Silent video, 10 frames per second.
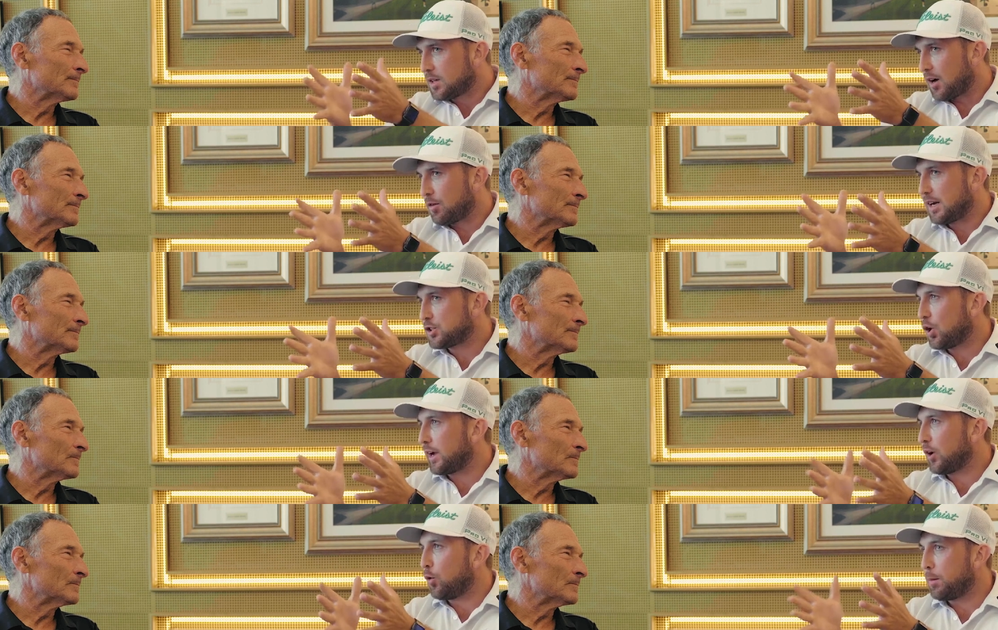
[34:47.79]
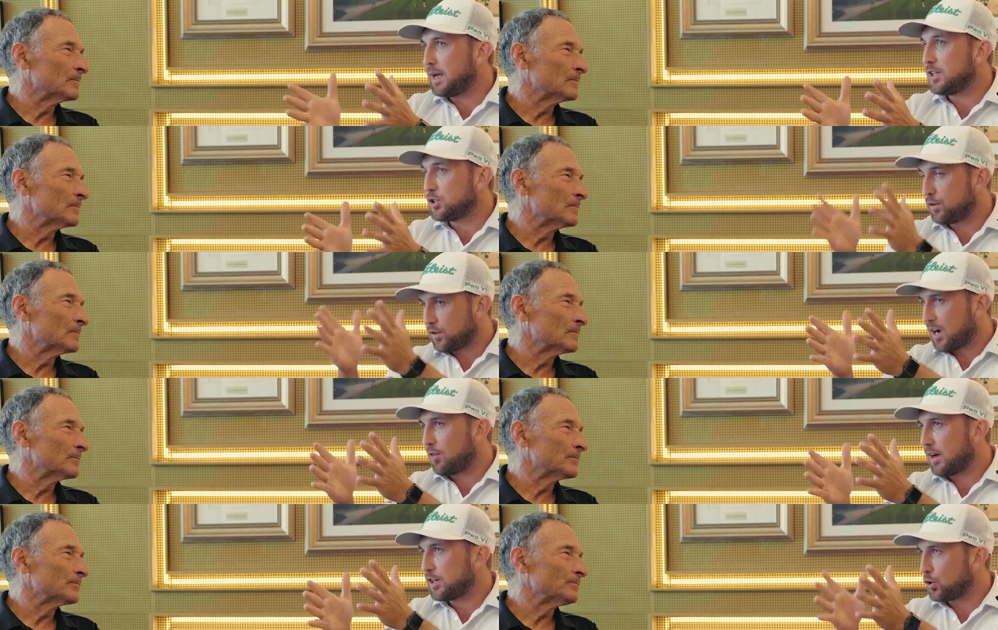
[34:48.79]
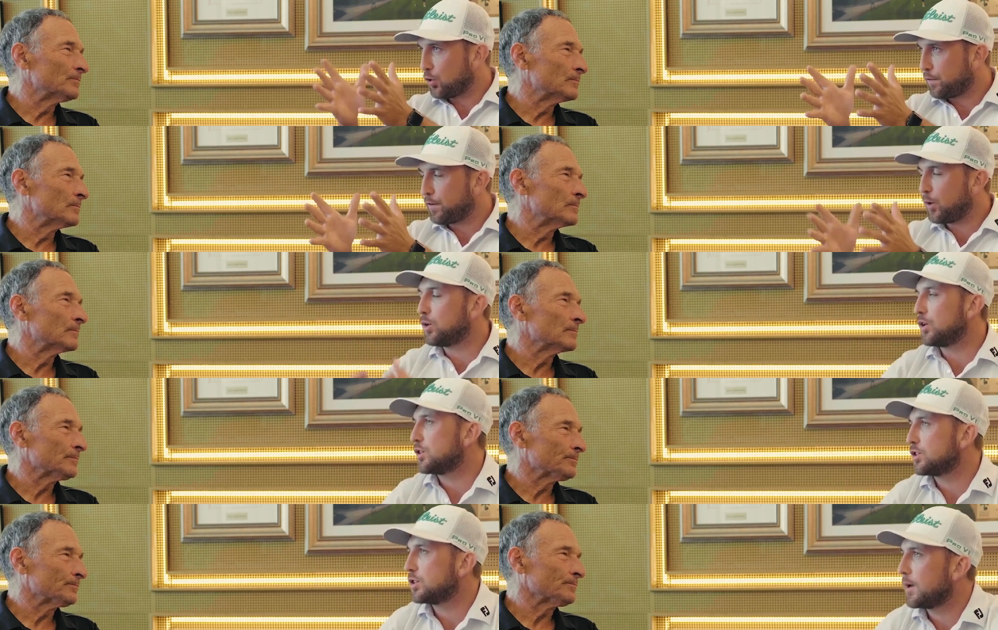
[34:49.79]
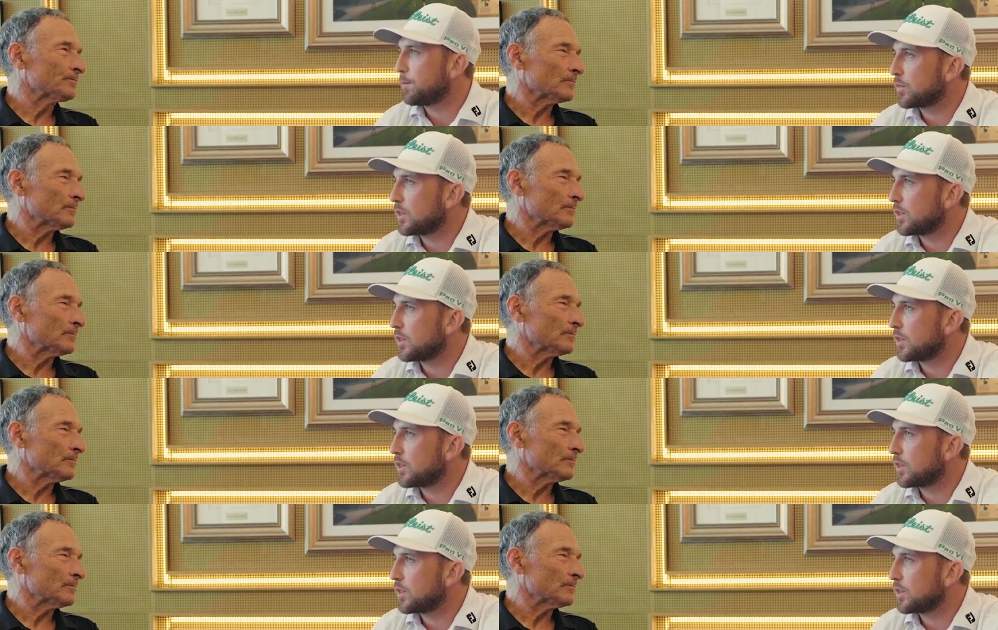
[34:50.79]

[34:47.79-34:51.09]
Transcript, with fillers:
Speaker 1: direct target or means of direction or focus,